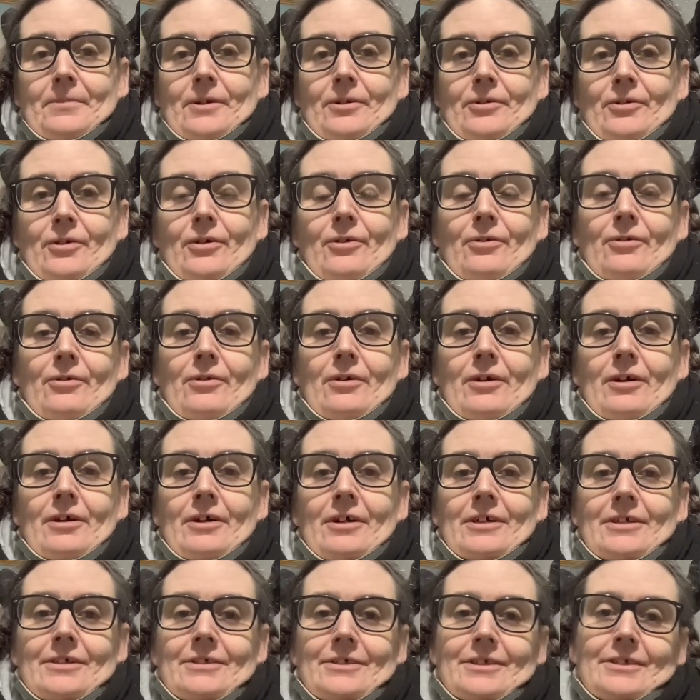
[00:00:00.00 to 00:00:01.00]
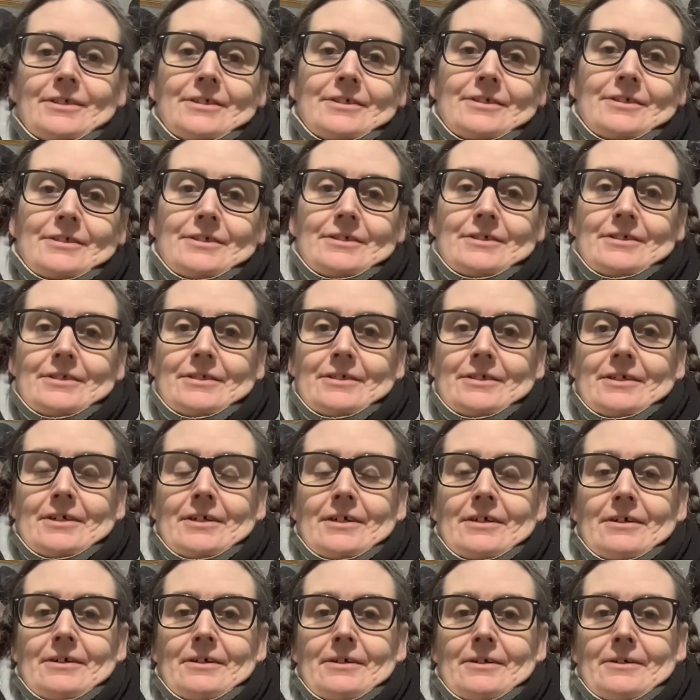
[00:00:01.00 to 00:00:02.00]
But no, I just,
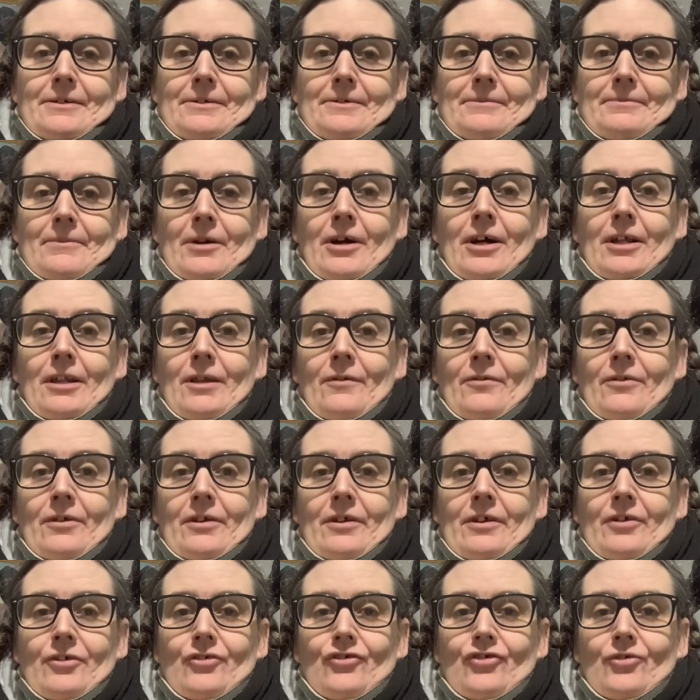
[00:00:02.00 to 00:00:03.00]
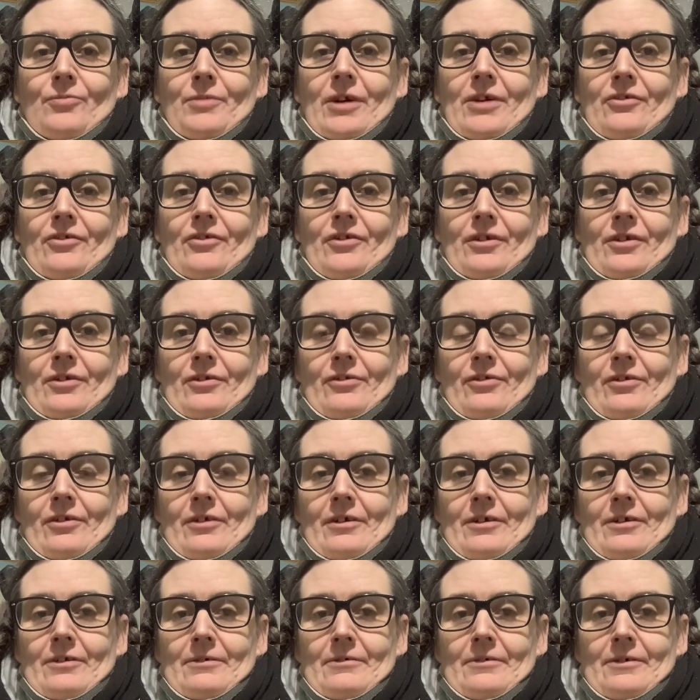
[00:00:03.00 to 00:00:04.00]
I love the
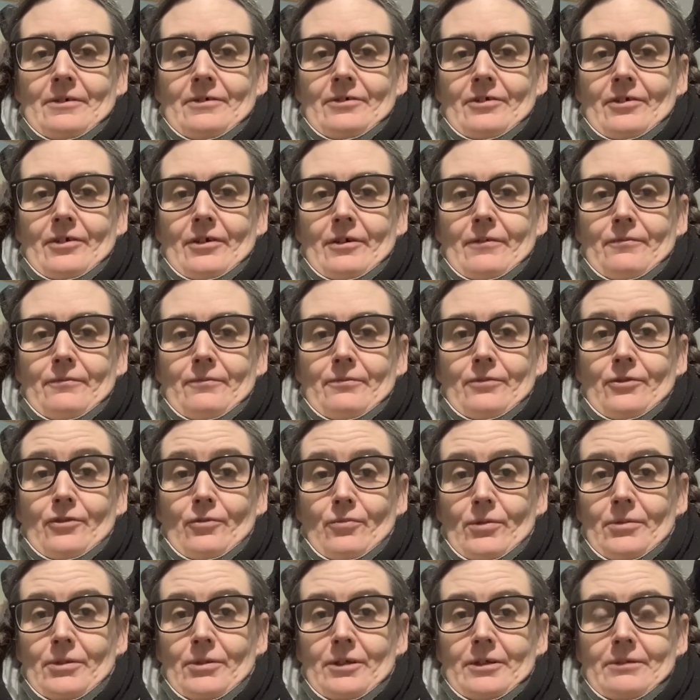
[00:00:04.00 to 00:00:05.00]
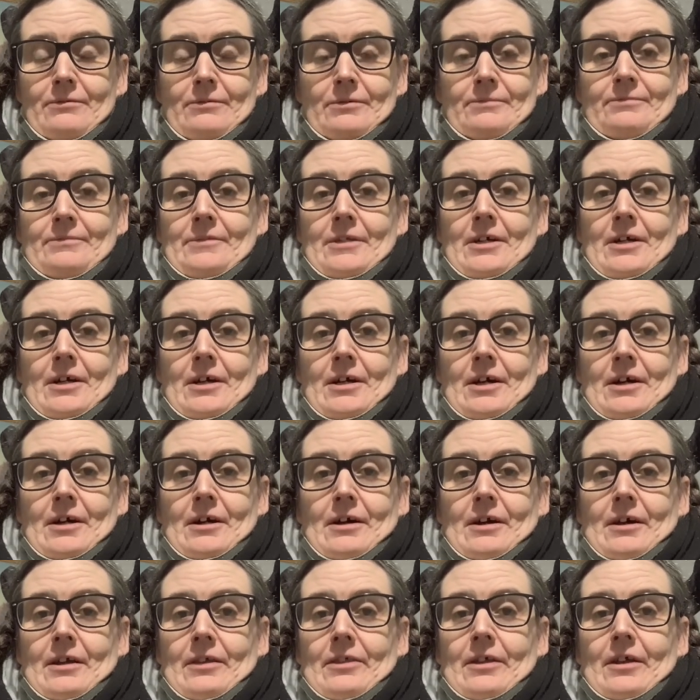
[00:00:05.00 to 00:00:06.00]
gymnastics and stuff. Swimming,
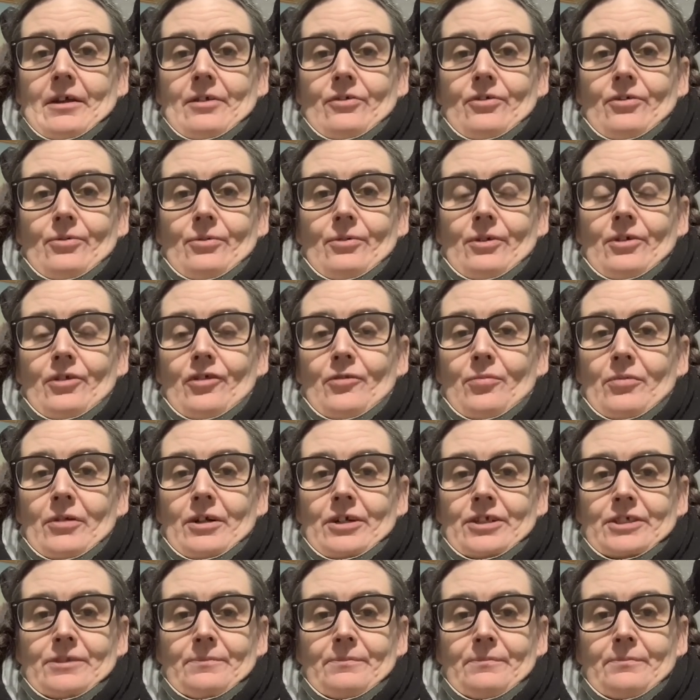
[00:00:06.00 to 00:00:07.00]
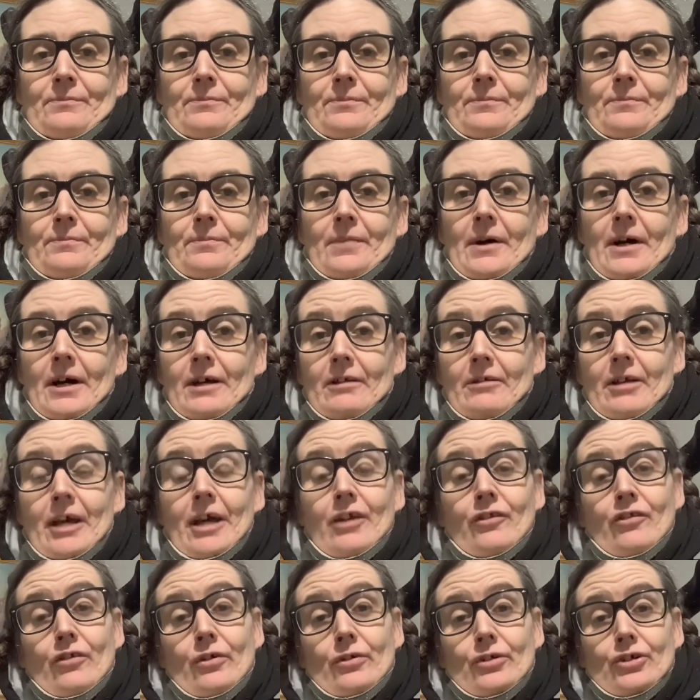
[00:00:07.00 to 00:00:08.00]
they do inspiration. But
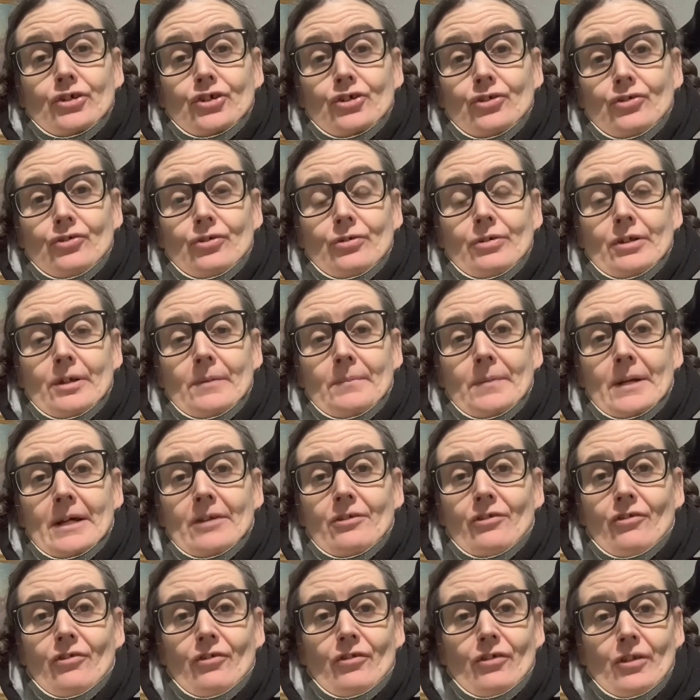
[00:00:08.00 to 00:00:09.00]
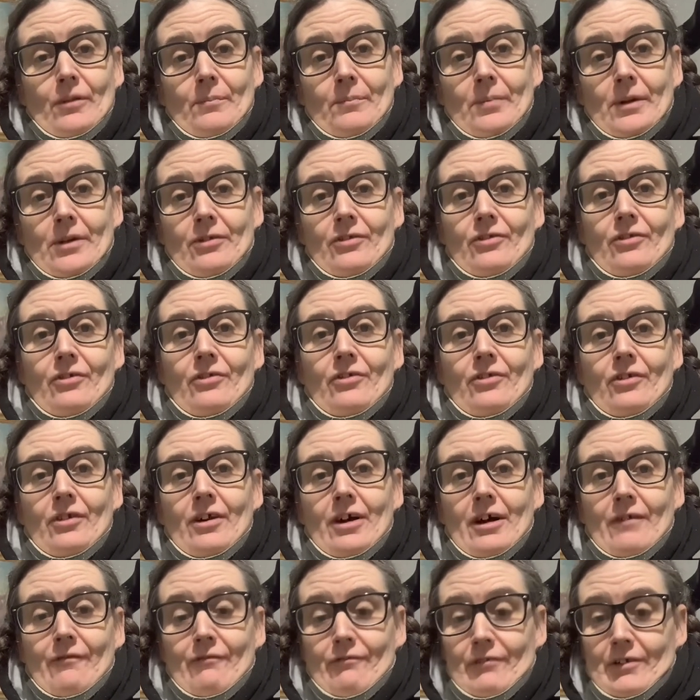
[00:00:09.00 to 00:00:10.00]
as long as you do your best is
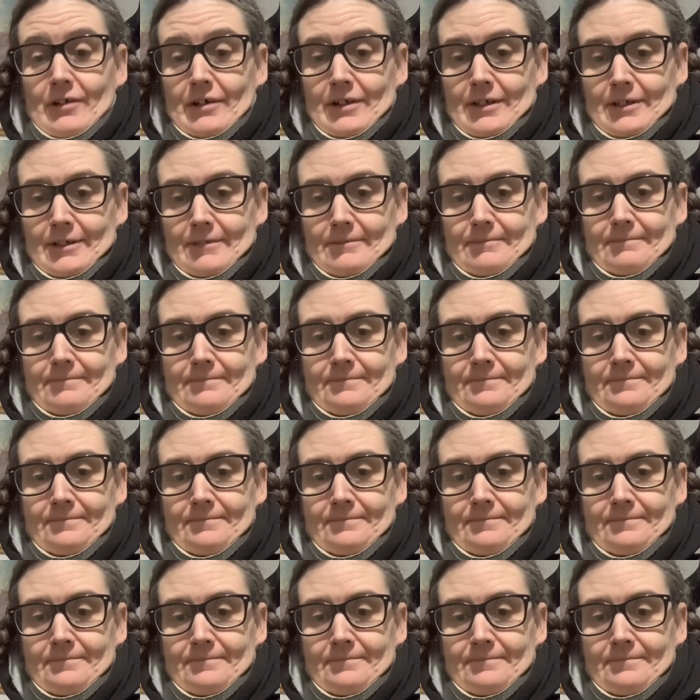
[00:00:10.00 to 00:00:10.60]
enough, right?